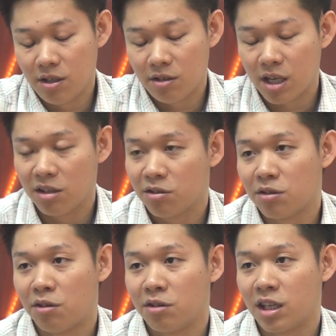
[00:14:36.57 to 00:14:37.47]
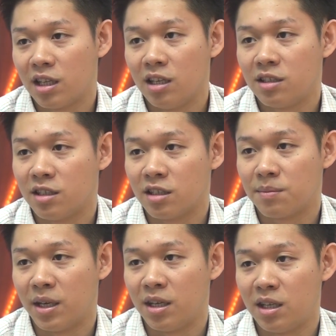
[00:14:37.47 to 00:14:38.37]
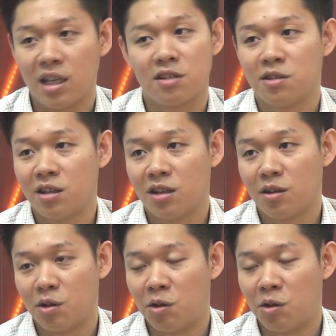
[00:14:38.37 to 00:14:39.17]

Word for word: you can do all the analysis, but it doesn't